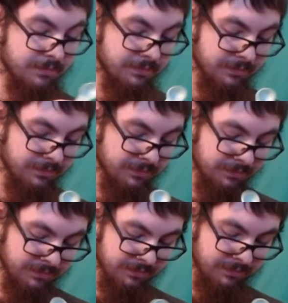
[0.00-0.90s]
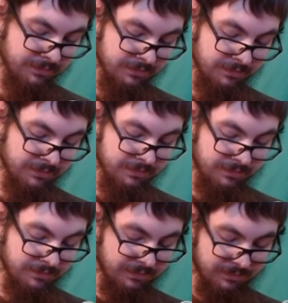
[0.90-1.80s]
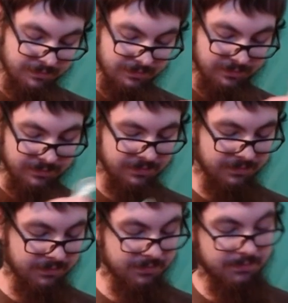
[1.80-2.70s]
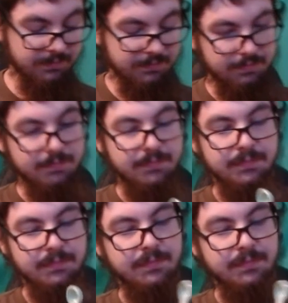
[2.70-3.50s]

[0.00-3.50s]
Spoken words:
No one is speaking in this clip.